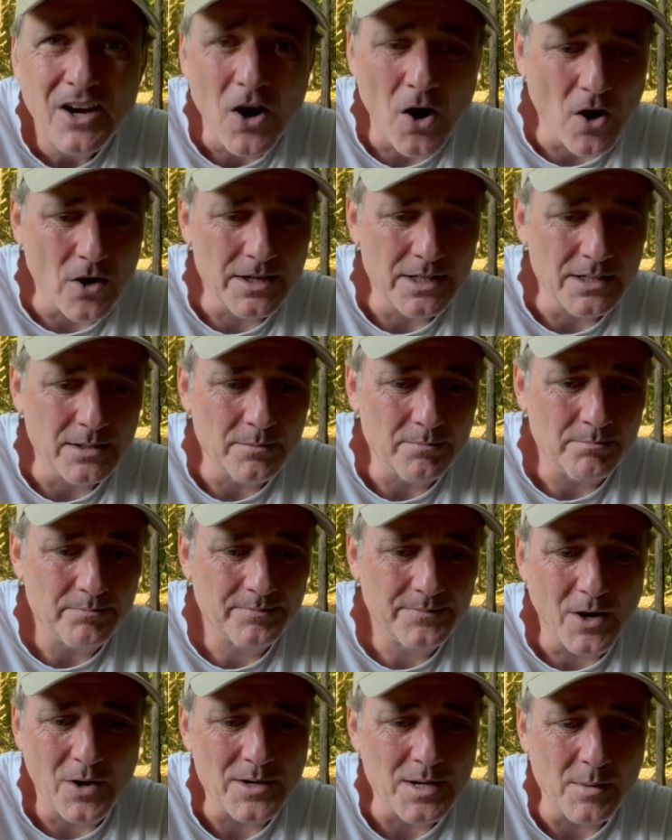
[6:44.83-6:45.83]
Are you
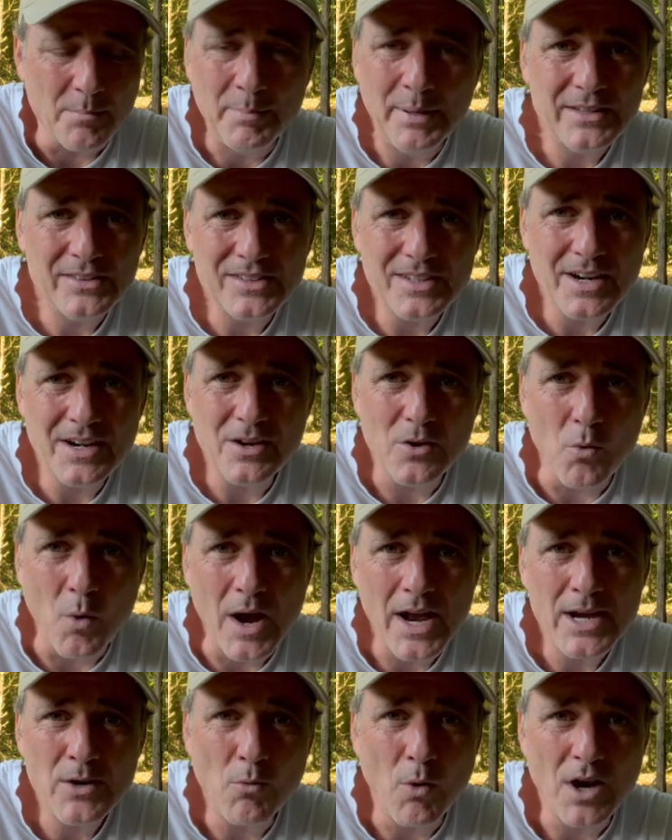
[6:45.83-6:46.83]
are you pissing it
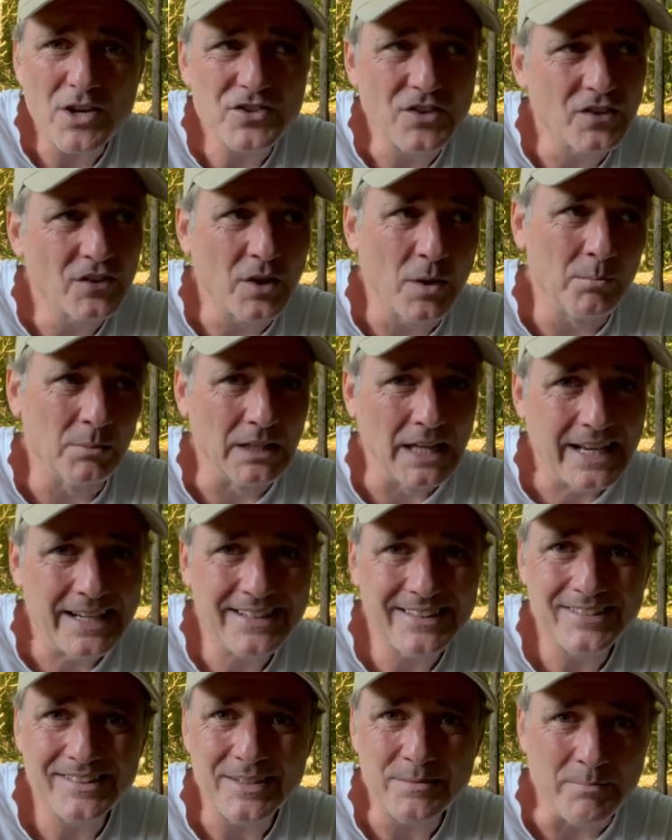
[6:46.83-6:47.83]
away watching some
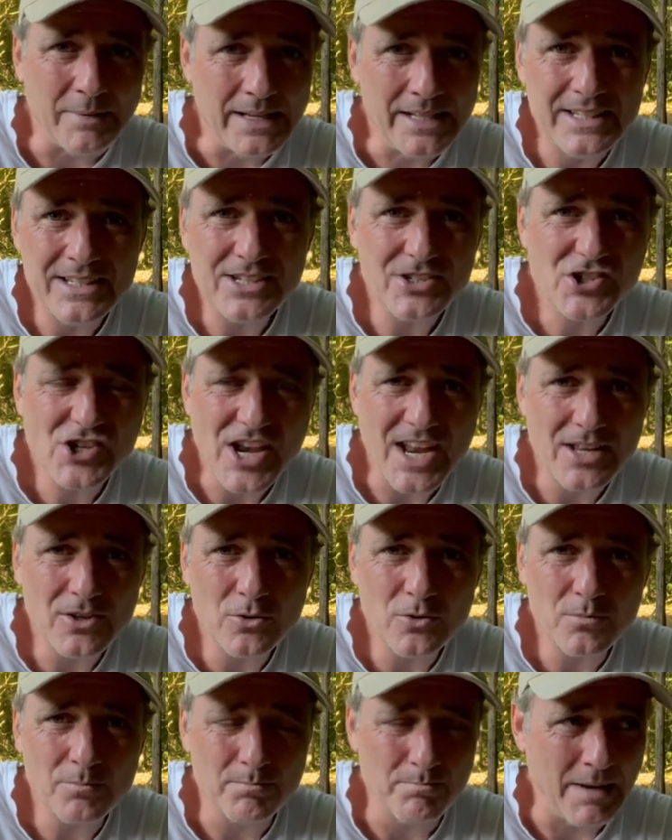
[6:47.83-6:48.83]
legacy media
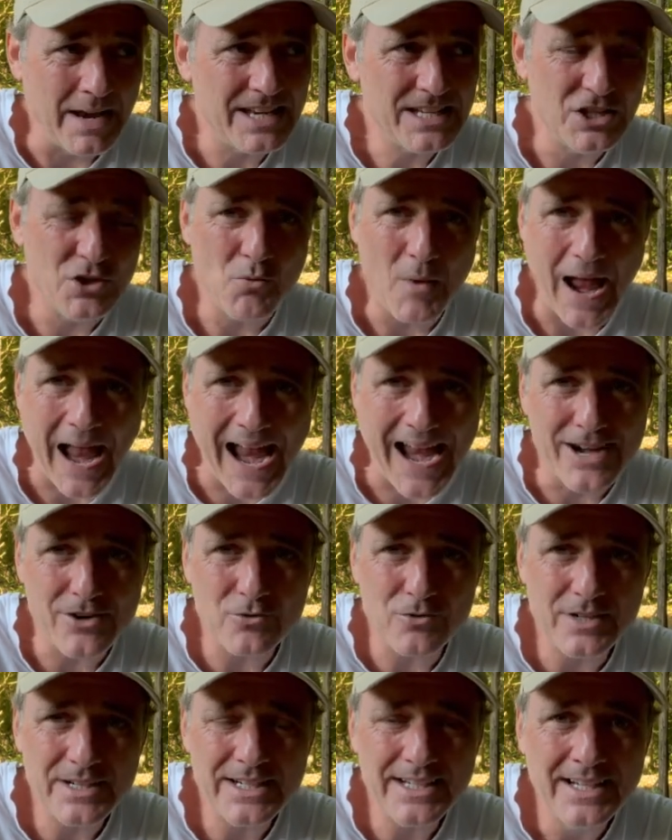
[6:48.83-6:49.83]
channel make you
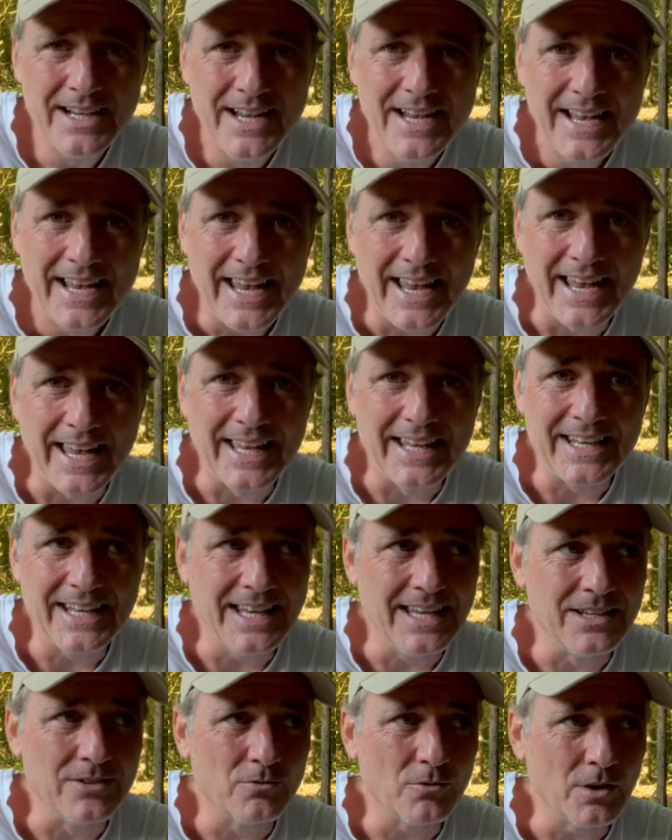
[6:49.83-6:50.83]
angry and,
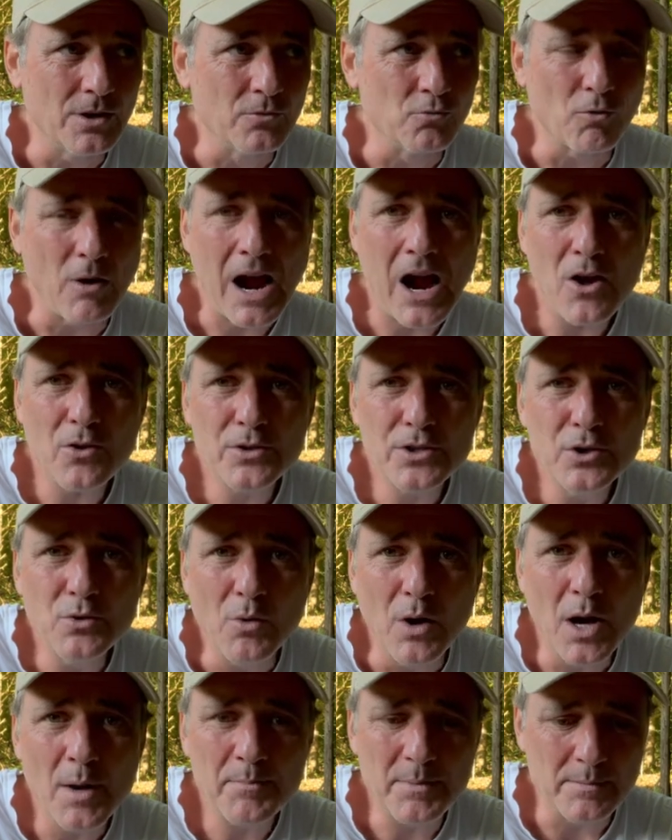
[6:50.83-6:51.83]
and, and rile
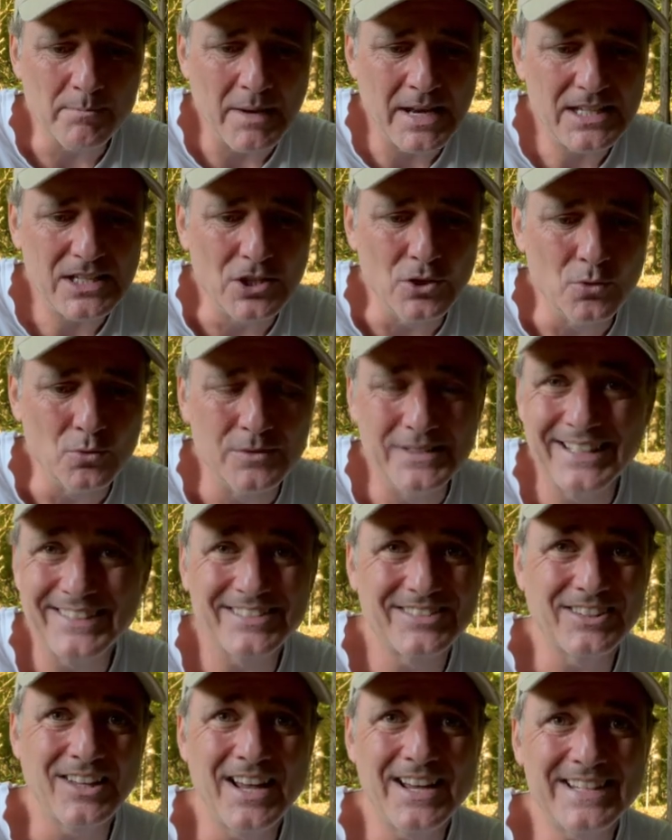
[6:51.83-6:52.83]
you up and make you
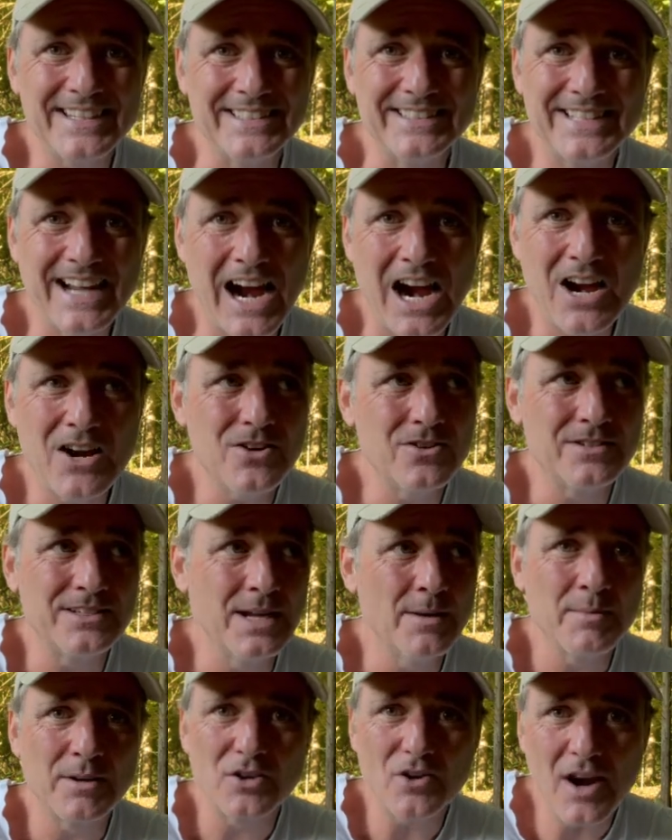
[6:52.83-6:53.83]
dislike entire
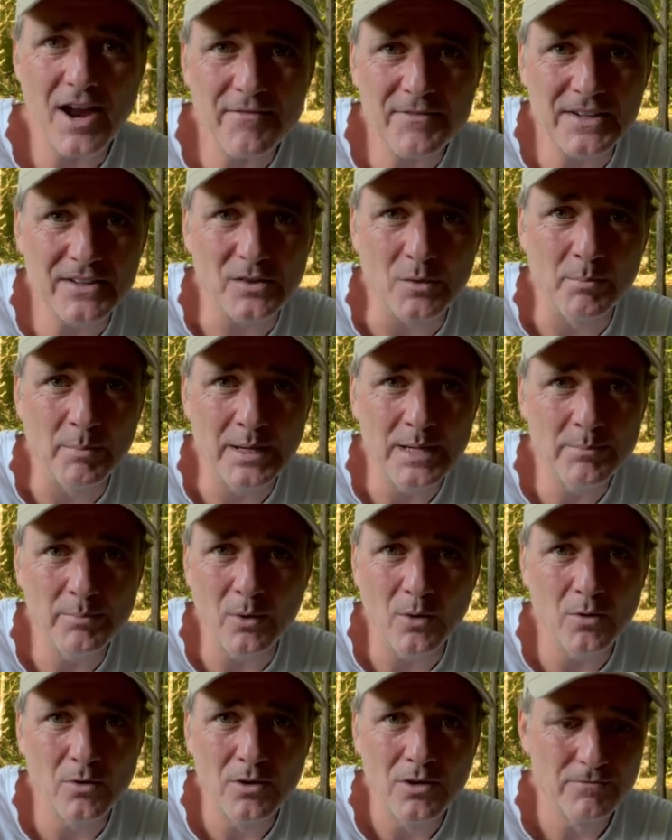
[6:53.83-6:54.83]
demographics of
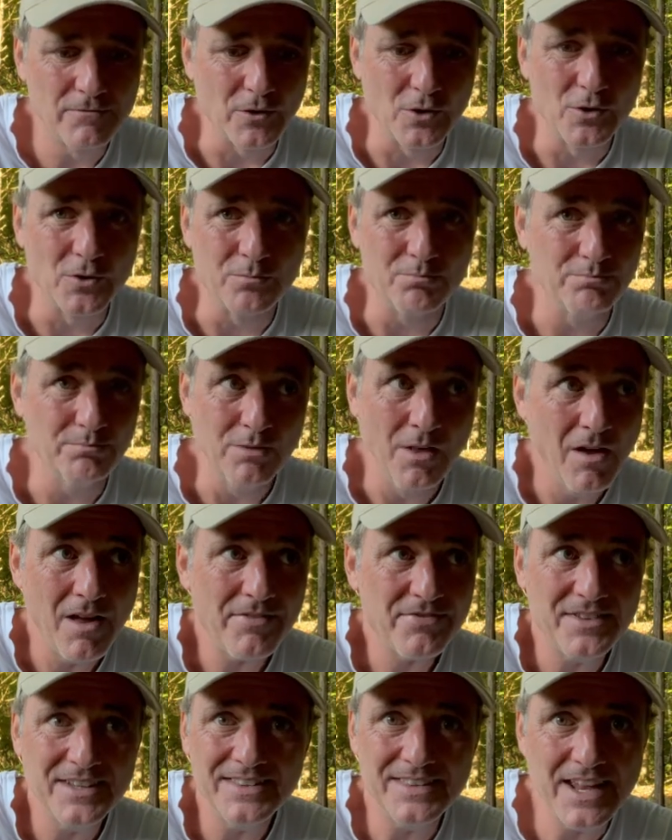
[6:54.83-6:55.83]
people for
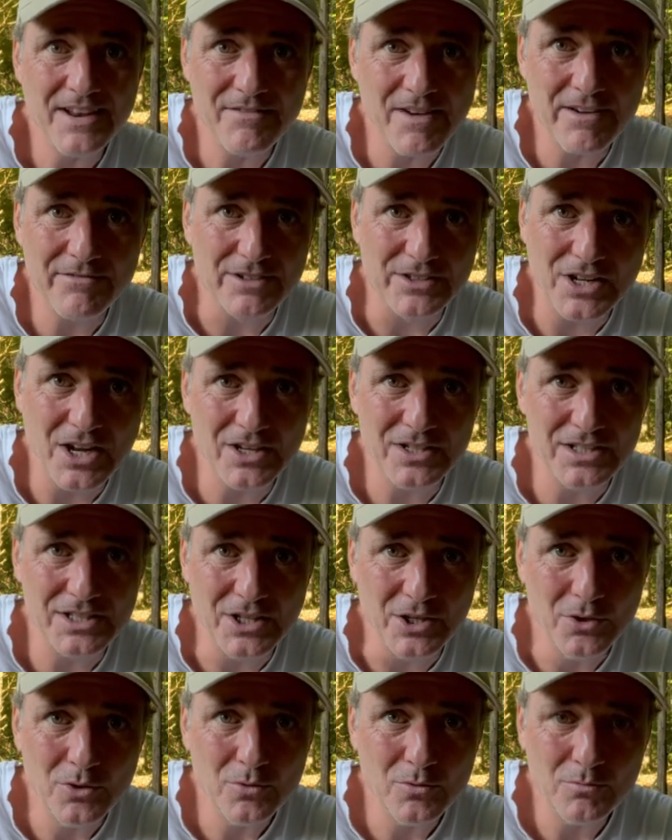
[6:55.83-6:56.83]
nothing they've ever done to
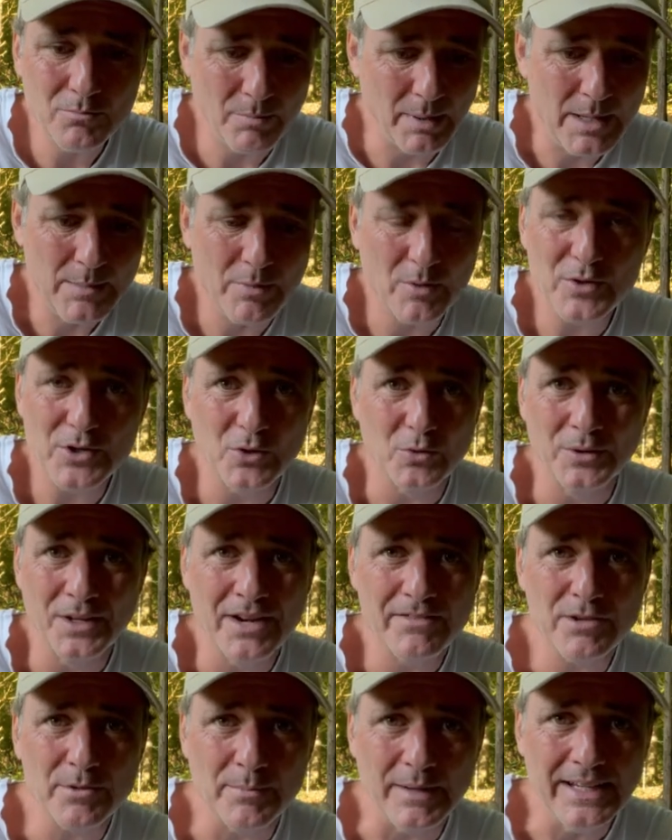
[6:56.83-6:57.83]
you, people you'll
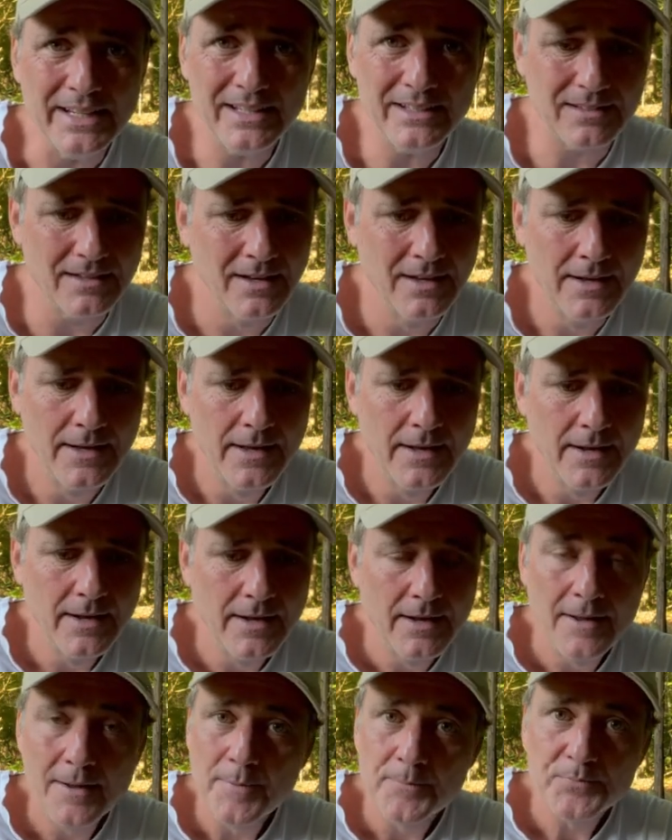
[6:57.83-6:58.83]
never meet?
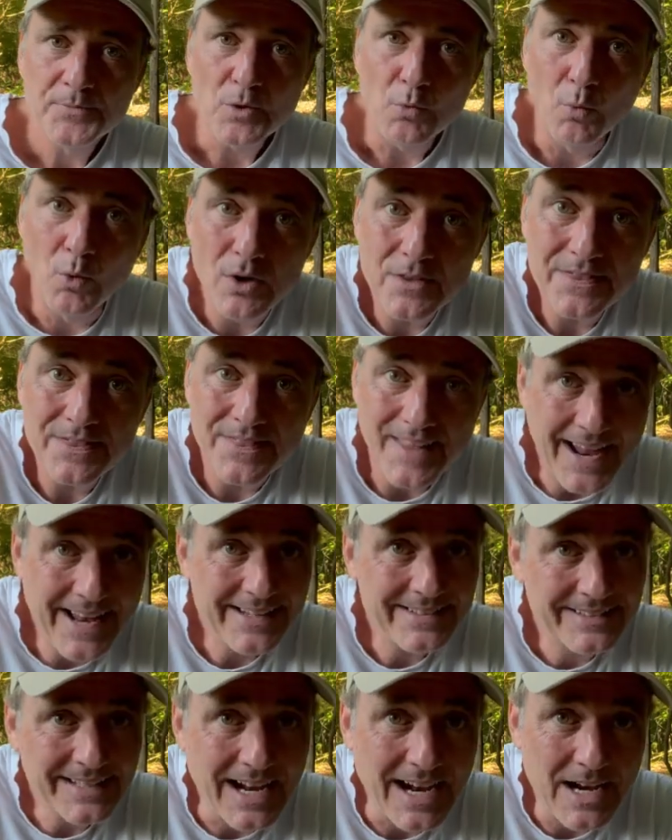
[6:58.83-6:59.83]
Wouldn't
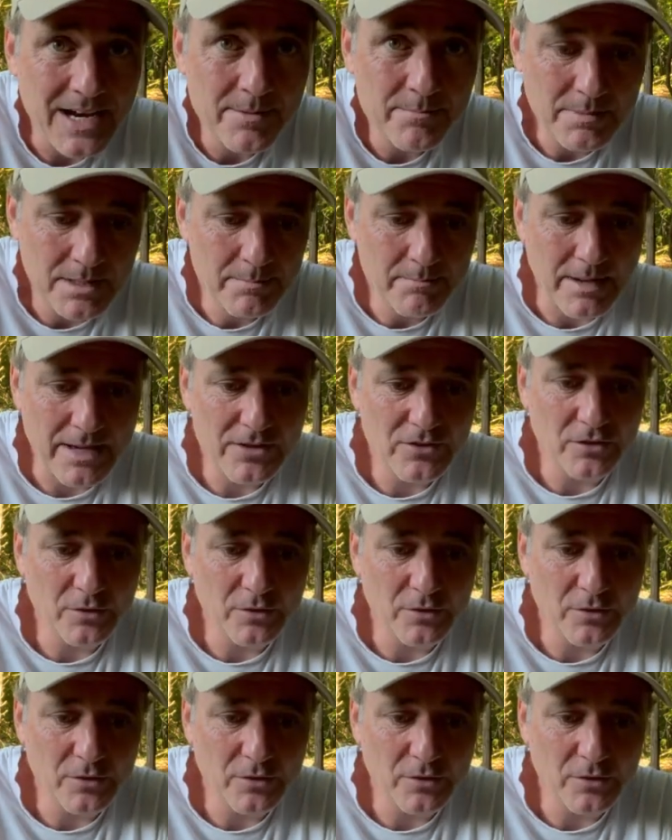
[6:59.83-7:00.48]
that time be better